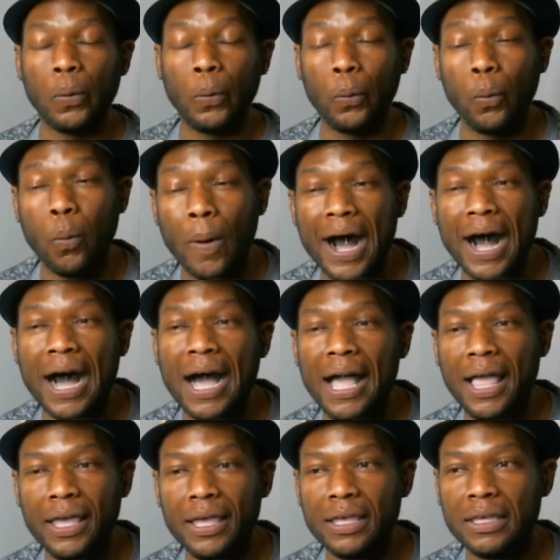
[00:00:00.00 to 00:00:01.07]

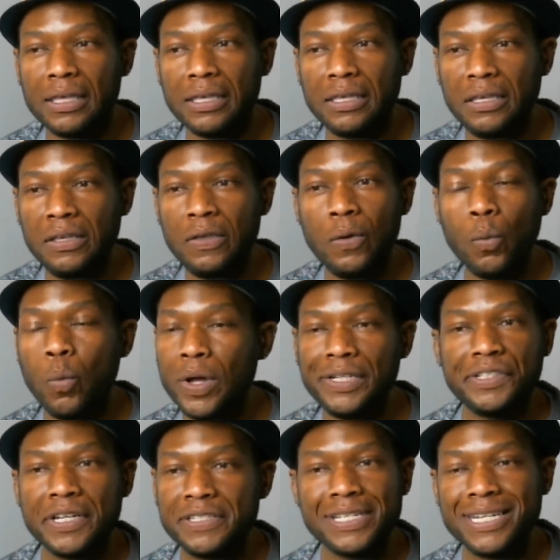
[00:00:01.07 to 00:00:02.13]
Why? What
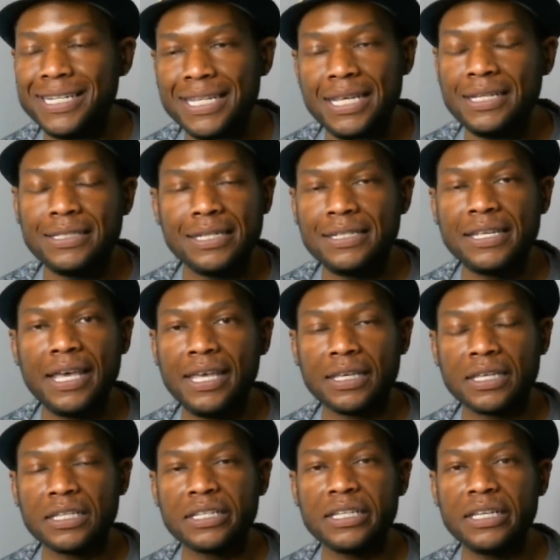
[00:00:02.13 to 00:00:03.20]
does it need to
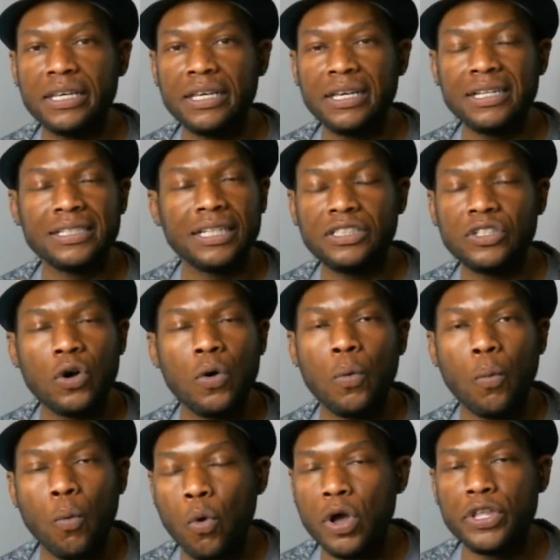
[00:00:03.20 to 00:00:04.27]
take? They don't
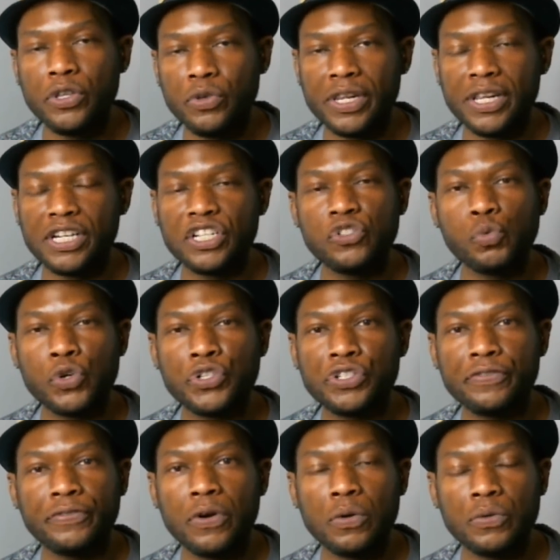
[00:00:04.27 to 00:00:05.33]
want you. They just want your
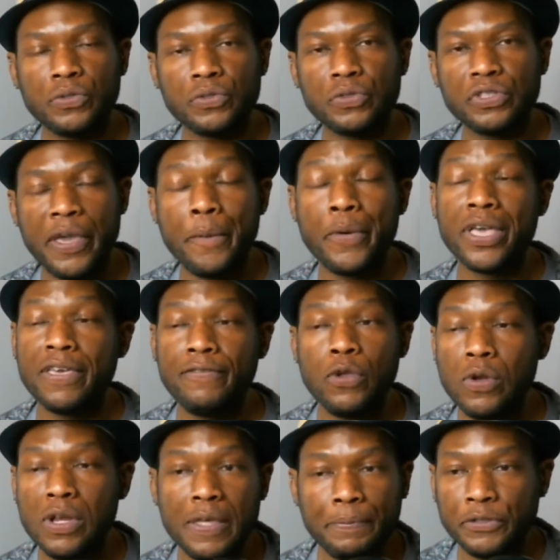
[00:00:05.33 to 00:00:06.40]
votes. They will give you
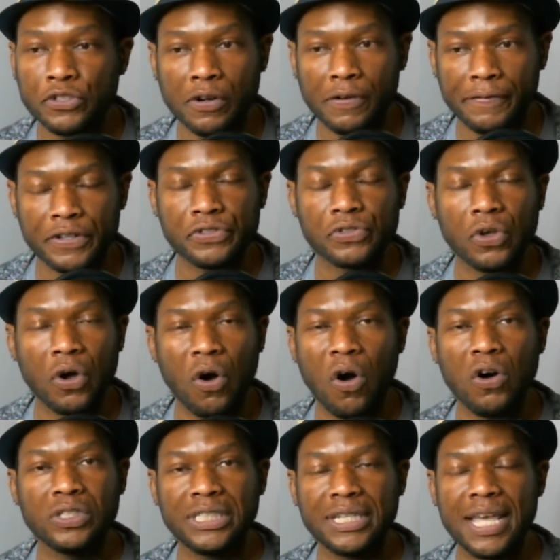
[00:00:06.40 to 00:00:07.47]
lip service
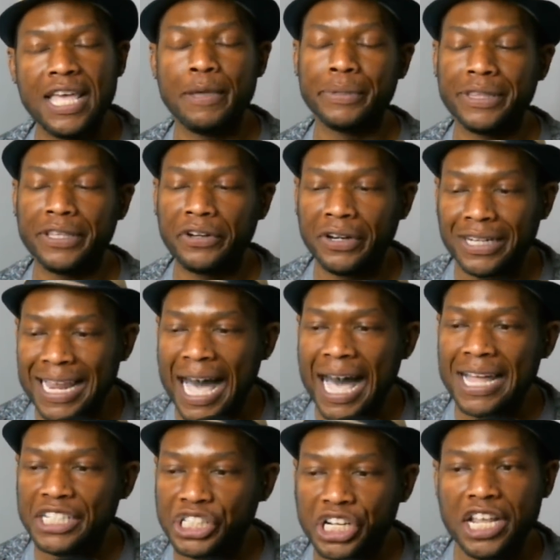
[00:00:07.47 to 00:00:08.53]
all day, but they're
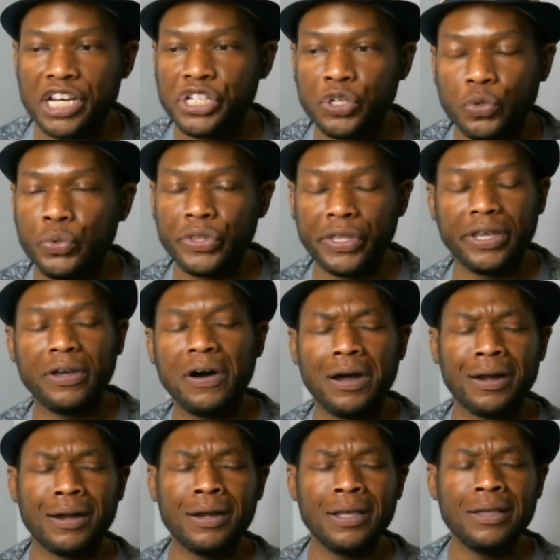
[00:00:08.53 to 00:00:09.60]
not changing who they
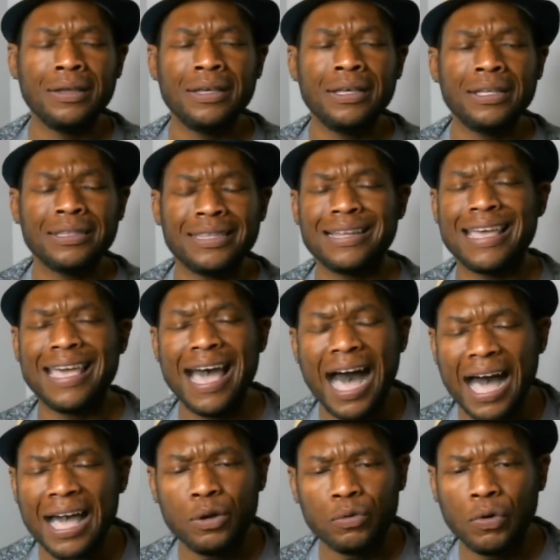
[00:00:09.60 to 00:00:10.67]
are. The
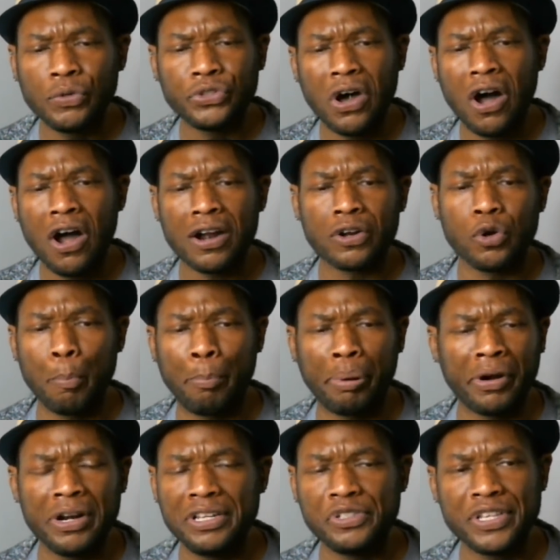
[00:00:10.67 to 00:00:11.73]
guy who wrote the article,
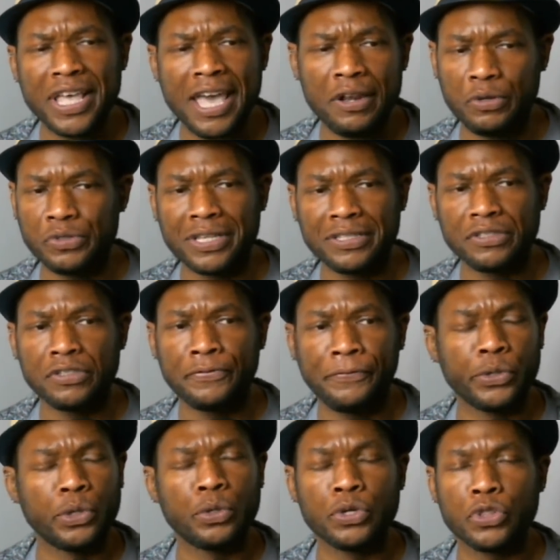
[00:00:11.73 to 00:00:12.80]
Bernie Sanders, has his
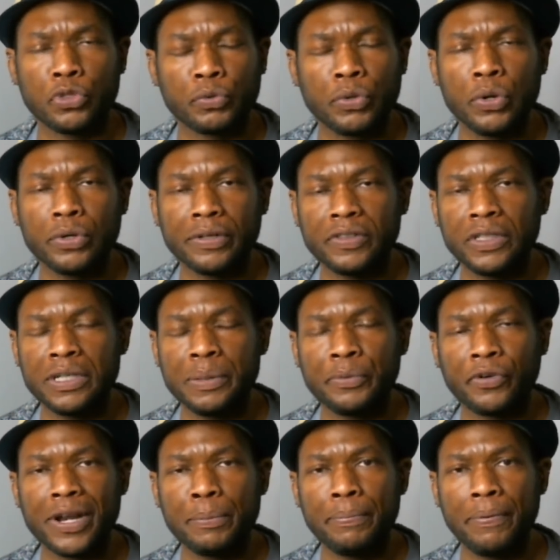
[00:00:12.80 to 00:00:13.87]
foot on the throat of the
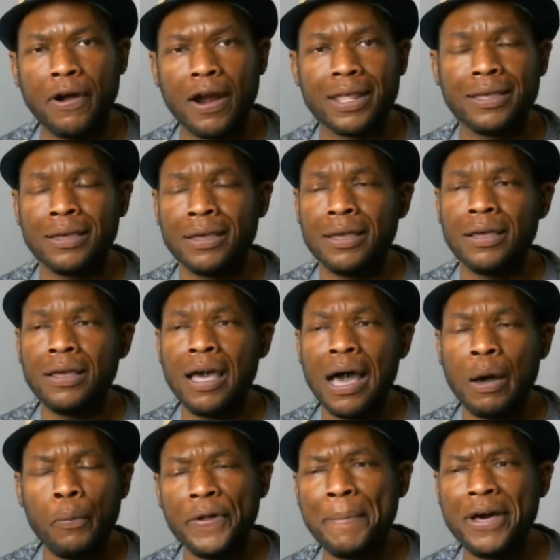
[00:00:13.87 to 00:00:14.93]
Democratic Party.
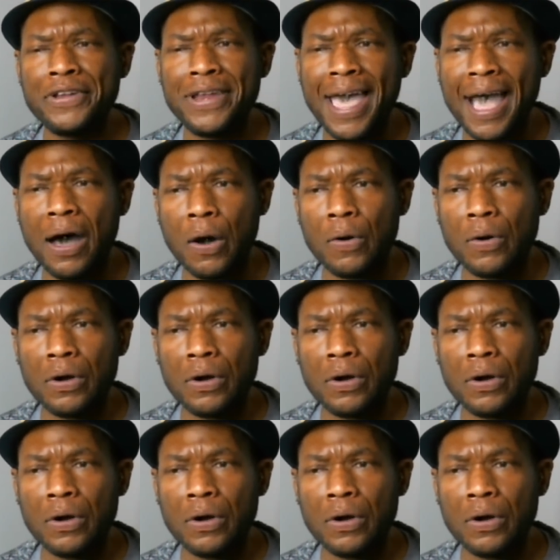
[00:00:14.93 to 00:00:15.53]
What about now?